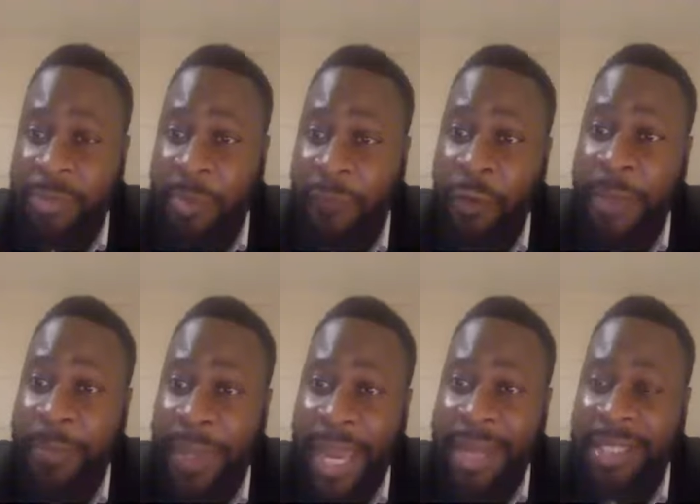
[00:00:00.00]
before he
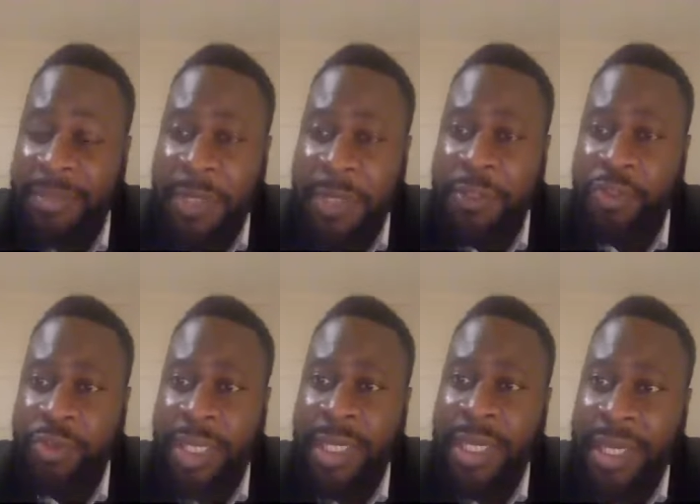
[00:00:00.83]
began his
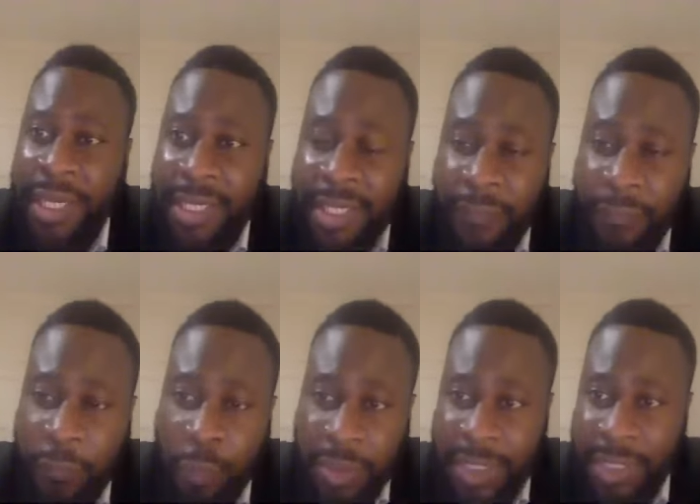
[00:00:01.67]
ministry, he did
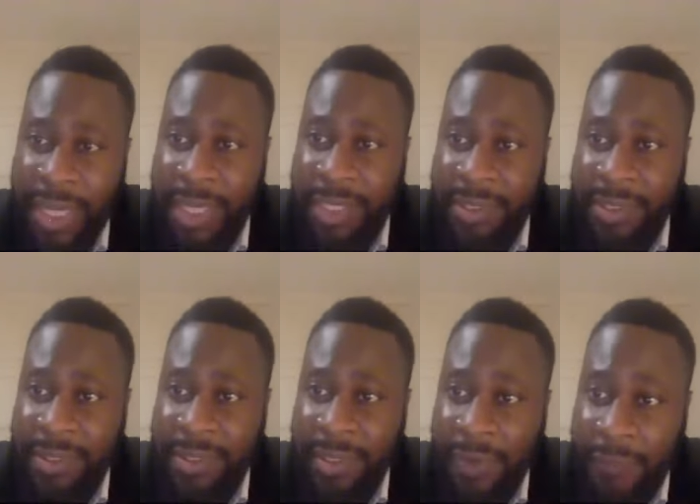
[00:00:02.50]
40 days
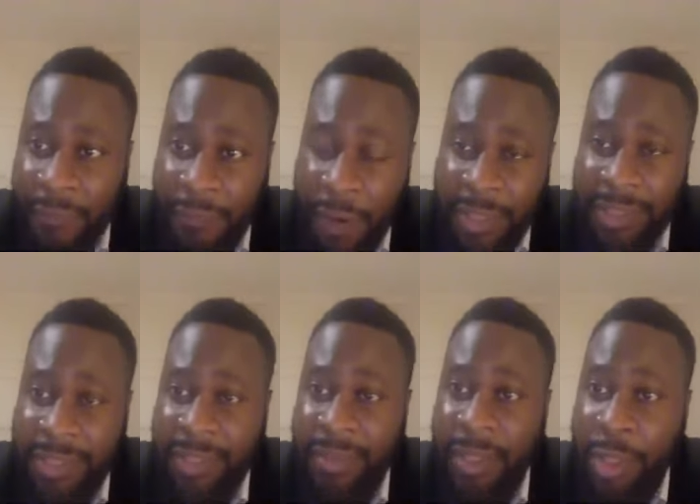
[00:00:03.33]

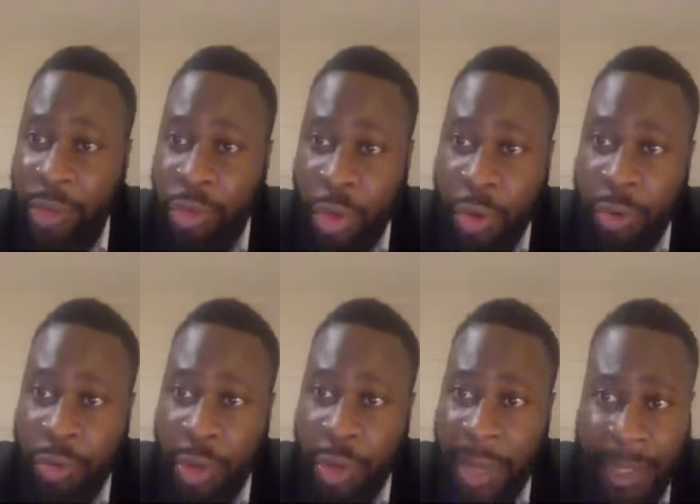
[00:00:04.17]
fasting. No,
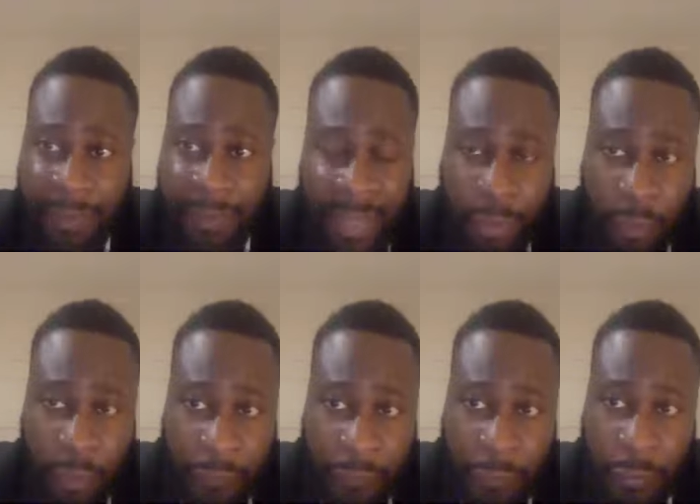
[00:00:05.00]
no I believe he had no
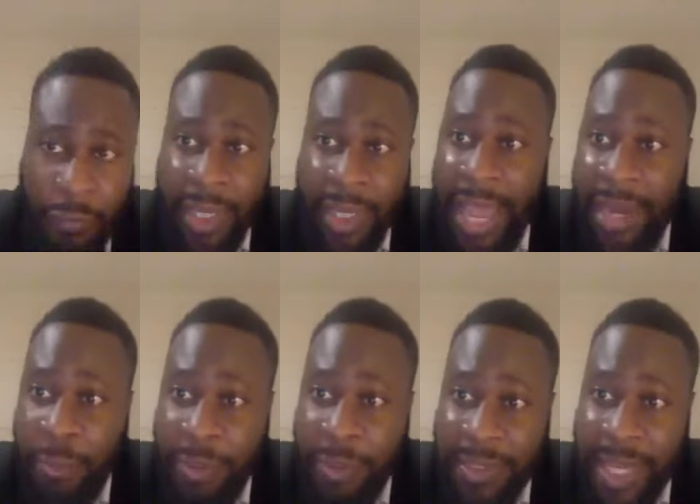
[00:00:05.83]
food and he
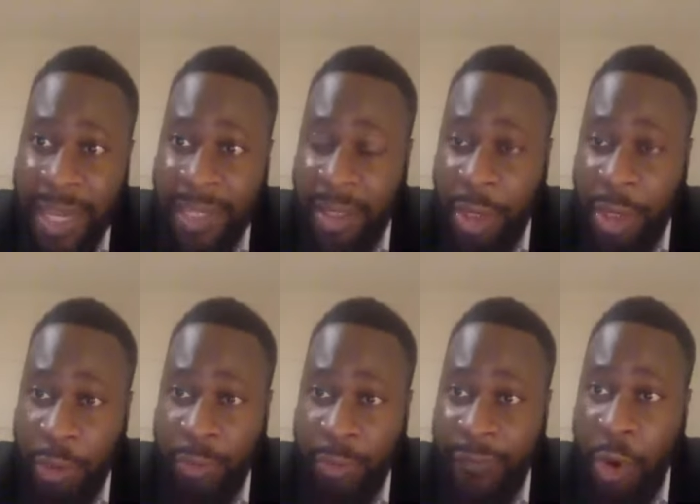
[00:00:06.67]
was there in the,
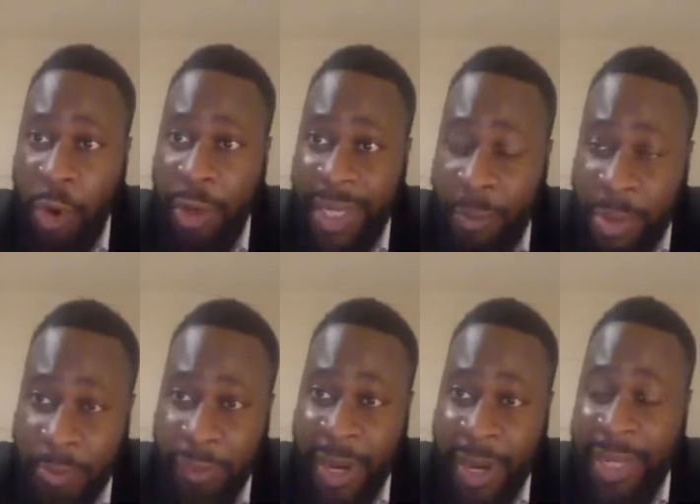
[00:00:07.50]
alone with God. He was
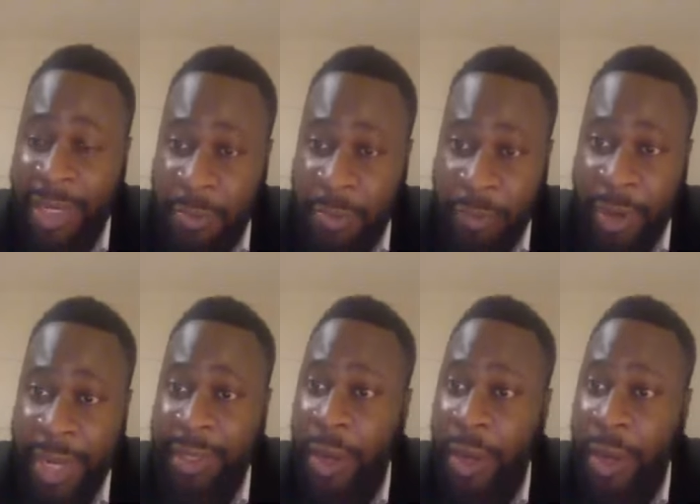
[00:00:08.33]
praying, he was praying.